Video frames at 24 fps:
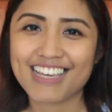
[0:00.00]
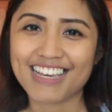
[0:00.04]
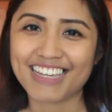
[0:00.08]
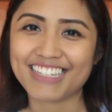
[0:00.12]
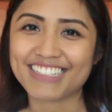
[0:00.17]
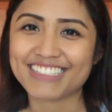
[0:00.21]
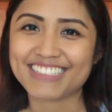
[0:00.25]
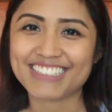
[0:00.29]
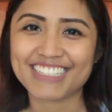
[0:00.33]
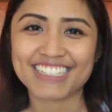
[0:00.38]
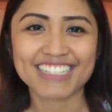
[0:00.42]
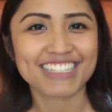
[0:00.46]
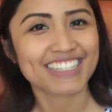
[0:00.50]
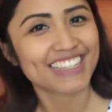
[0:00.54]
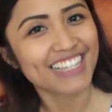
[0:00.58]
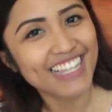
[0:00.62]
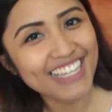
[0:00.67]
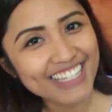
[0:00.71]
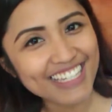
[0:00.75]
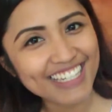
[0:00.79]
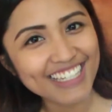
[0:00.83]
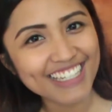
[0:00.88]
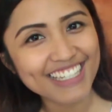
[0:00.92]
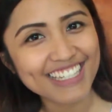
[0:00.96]
I didn't
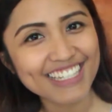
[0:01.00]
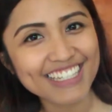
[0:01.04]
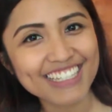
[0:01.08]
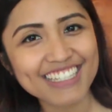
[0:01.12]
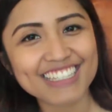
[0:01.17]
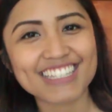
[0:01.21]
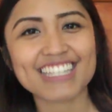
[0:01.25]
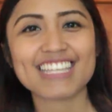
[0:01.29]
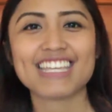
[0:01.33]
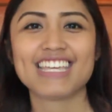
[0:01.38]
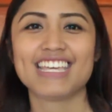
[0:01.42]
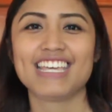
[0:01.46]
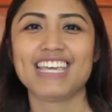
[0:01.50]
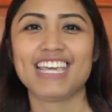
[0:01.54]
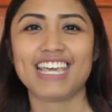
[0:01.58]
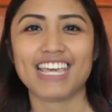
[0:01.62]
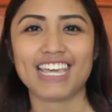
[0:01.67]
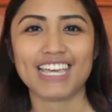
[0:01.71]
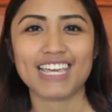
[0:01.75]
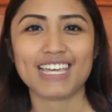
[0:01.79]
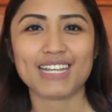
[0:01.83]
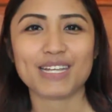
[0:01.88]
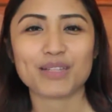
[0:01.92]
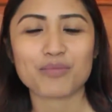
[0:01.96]
like it
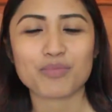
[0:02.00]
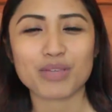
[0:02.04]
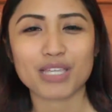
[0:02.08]
and it